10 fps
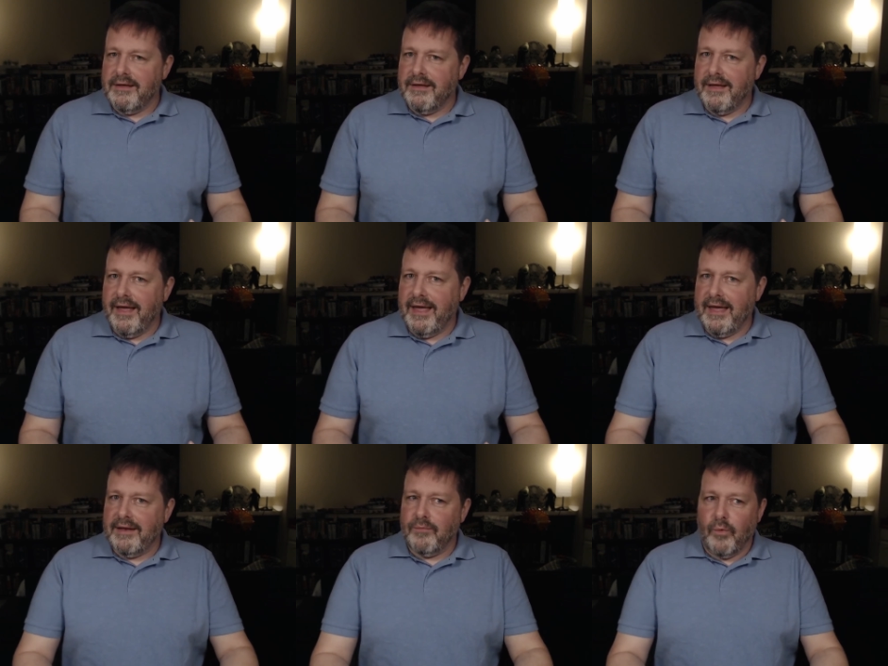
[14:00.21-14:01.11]

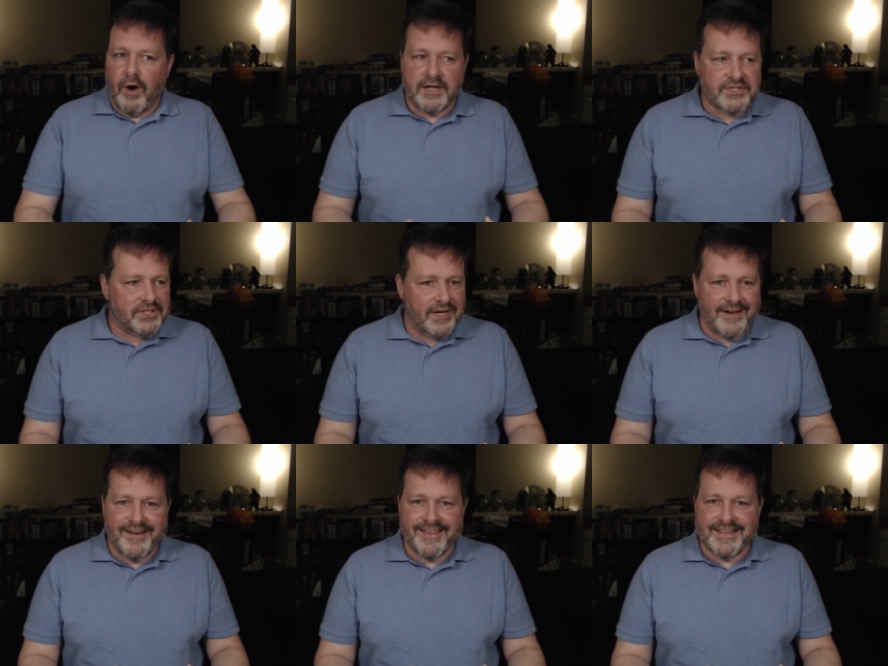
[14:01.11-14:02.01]
and watch
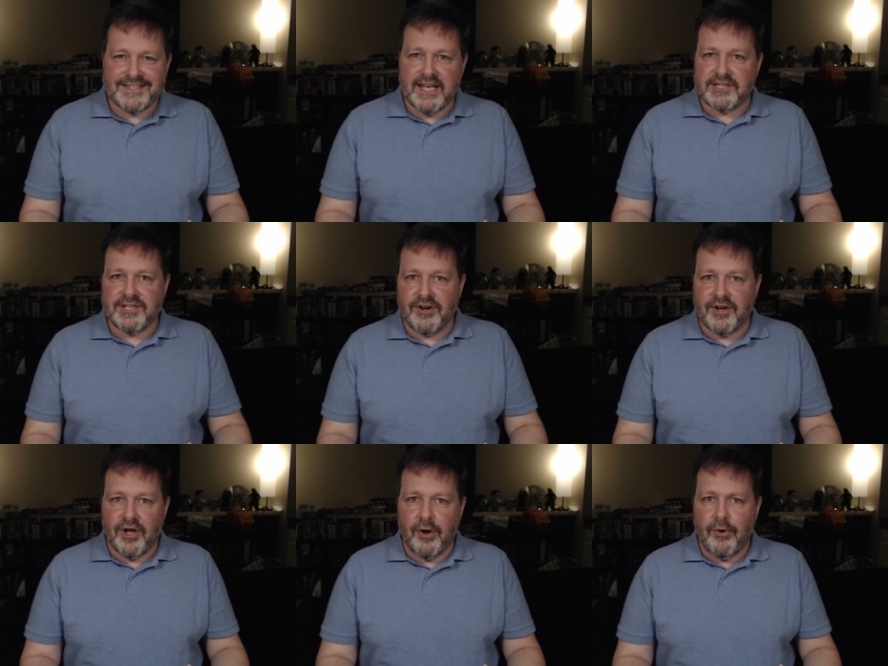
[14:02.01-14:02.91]
this Kickstarter
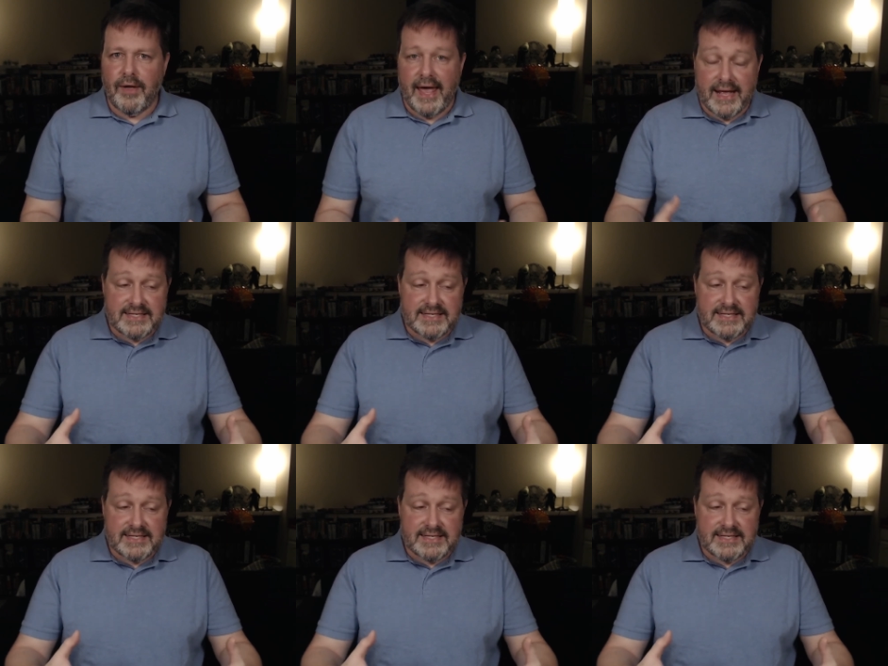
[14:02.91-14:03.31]
go. As